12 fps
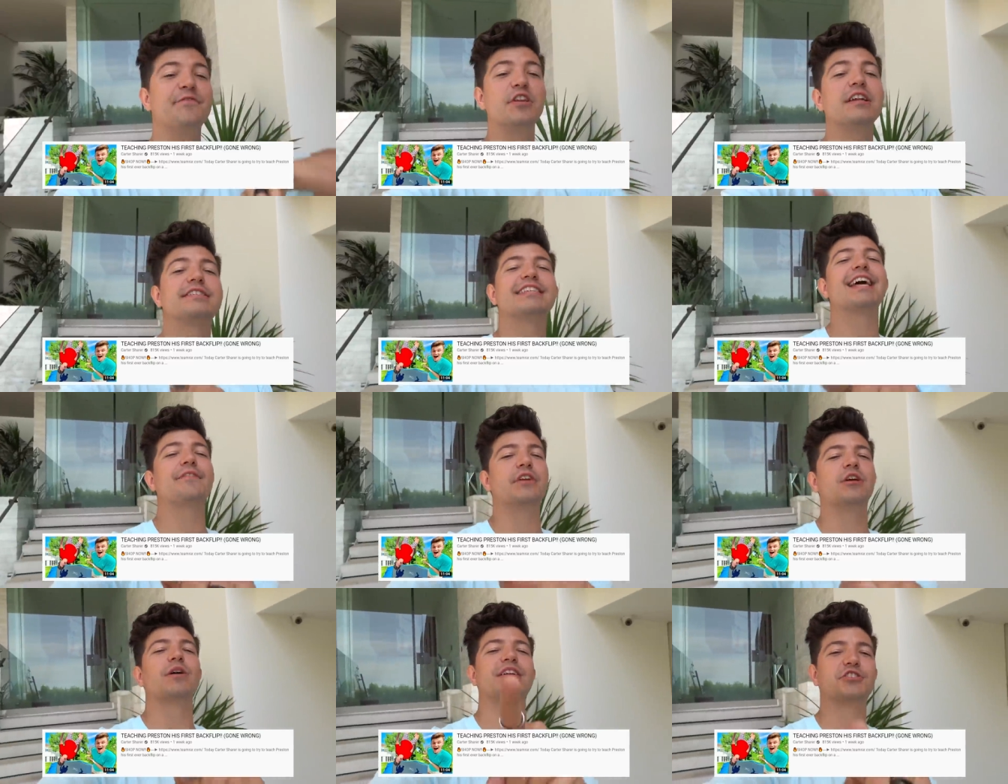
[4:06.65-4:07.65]
If you didn't see that
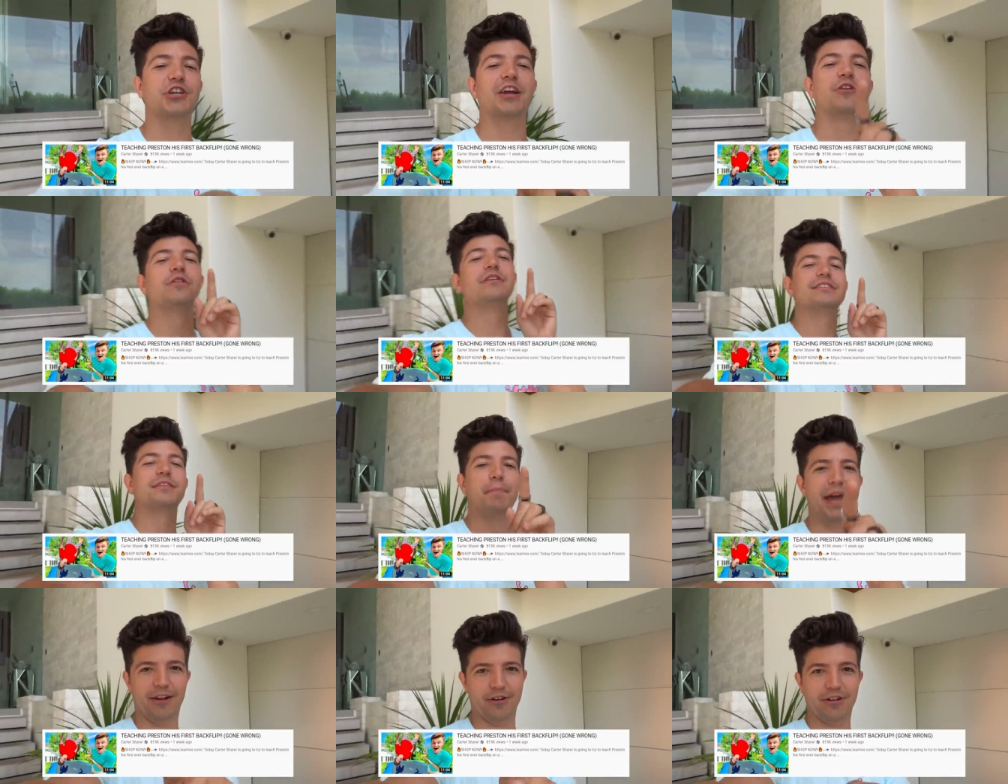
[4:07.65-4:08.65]
video on his channel, it's a
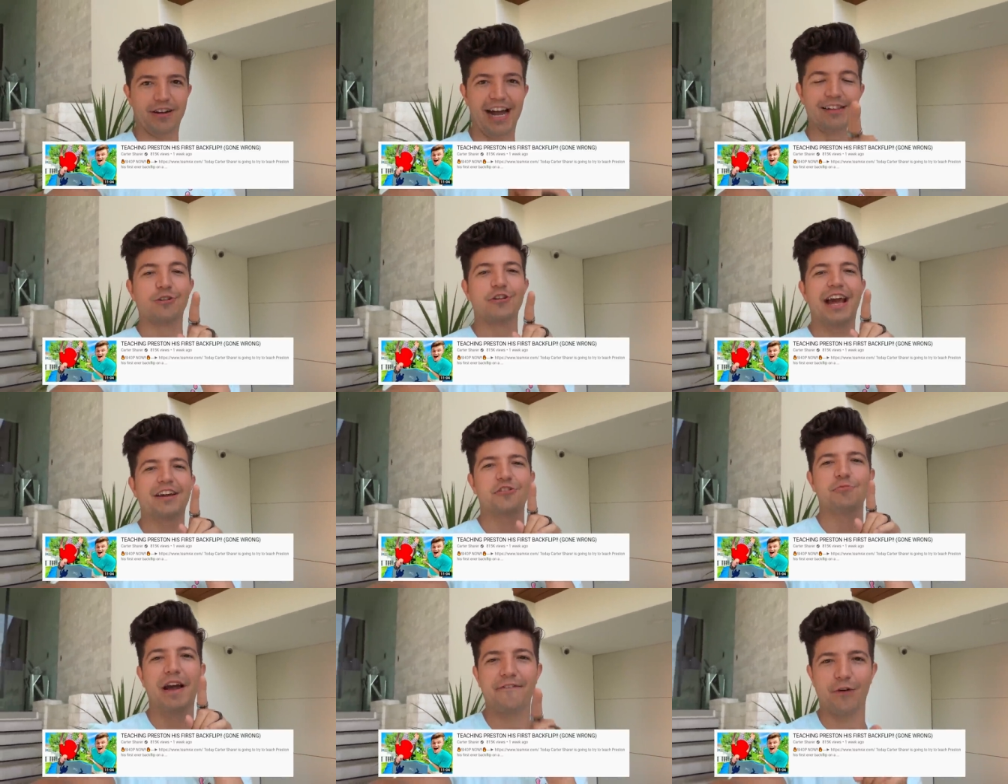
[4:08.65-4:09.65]
banger. I learned how to
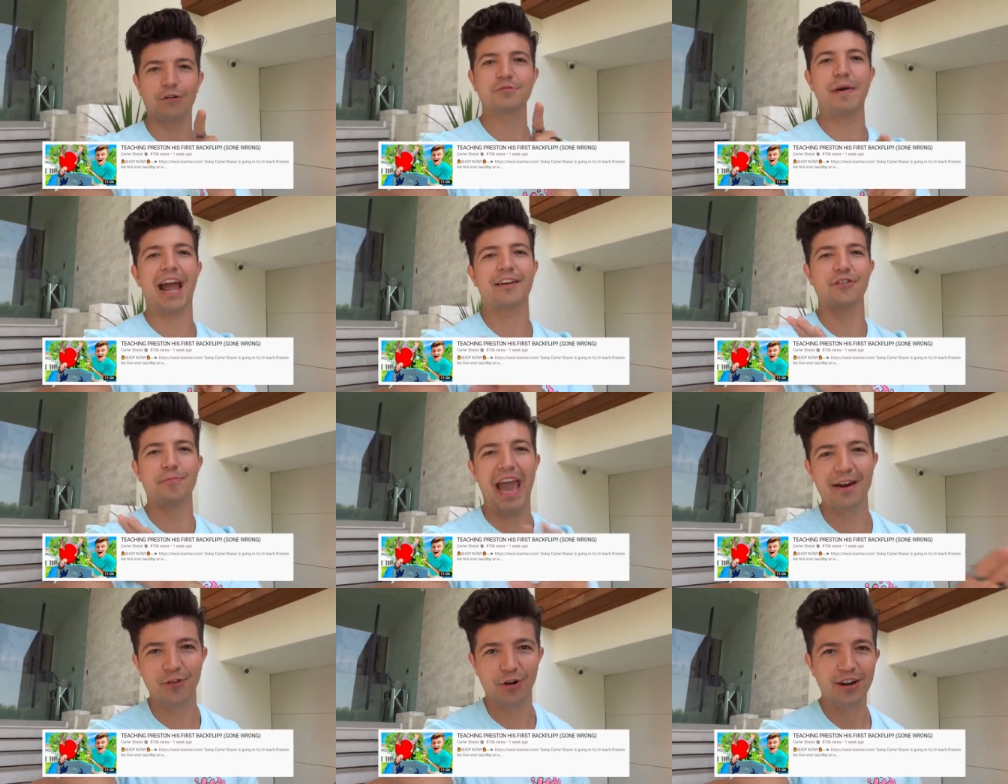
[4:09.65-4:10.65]
do my first backflip
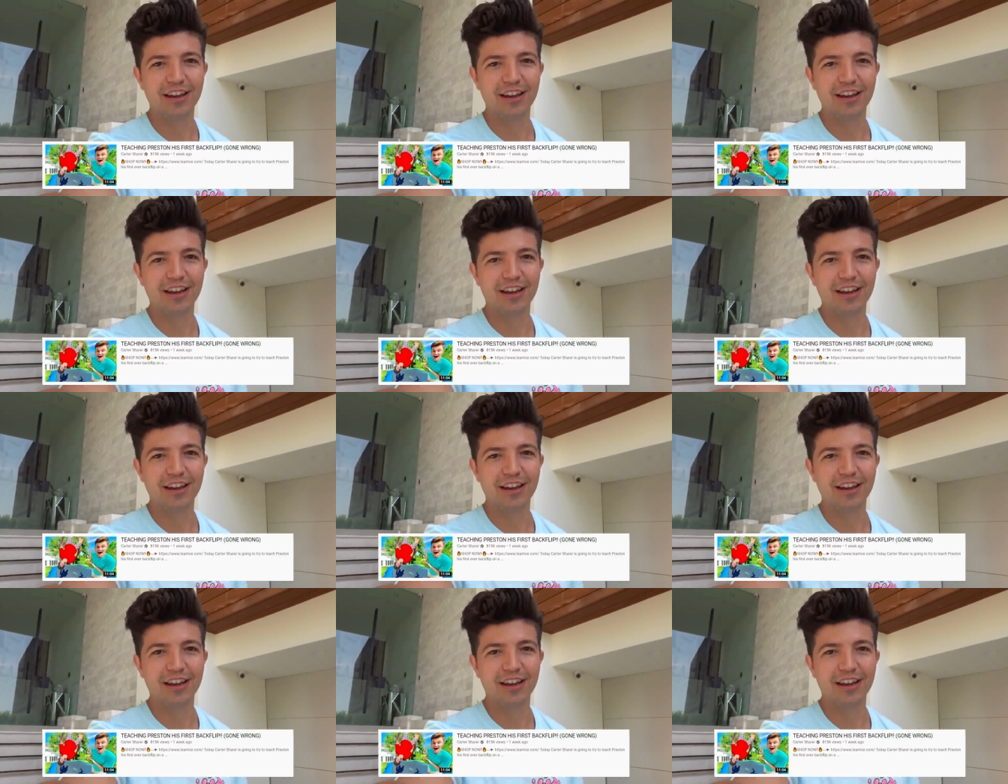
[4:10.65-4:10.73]
ever.